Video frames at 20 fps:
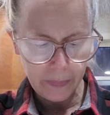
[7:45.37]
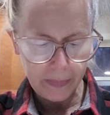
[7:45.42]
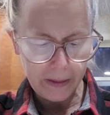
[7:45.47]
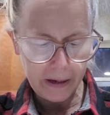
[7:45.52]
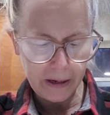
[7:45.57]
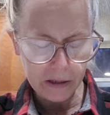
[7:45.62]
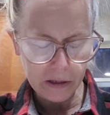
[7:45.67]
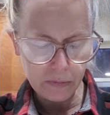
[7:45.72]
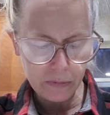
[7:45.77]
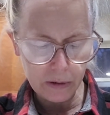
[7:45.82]

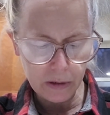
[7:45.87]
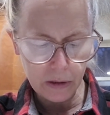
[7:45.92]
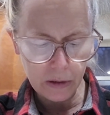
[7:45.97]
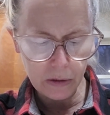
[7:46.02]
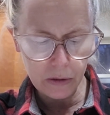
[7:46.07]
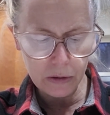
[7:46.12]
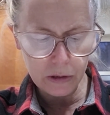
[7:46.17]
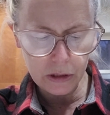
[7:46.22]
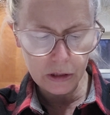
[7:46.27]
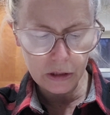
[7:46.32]
As for
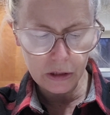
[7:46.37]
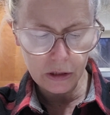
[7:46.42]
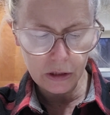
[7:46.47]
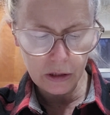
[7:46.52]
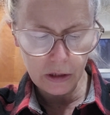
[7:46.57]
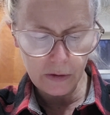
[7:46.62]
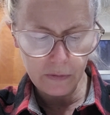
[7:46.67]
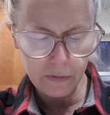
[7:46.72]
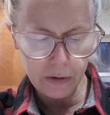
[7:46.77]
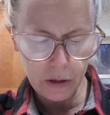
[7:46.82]
those
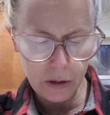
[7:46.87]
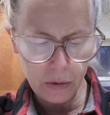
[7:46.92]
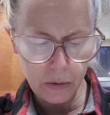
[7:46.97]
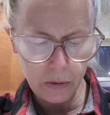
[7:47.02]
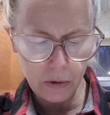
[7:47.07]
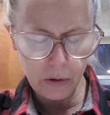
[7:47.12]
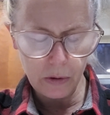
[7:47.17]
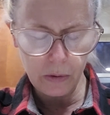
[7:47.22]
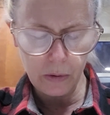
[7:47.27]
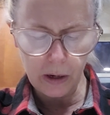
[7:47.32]
of you
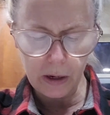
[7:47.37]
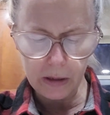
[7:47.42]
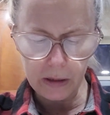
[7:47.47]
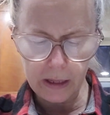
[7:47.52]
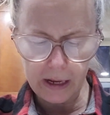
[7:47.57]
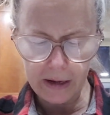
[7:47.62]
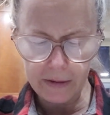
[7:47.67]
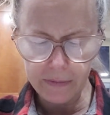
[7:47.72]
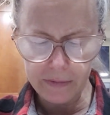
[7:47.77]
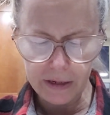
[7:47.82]
who are
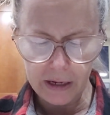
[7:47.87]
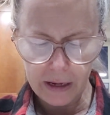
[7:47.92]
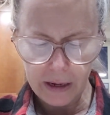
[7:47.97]
left,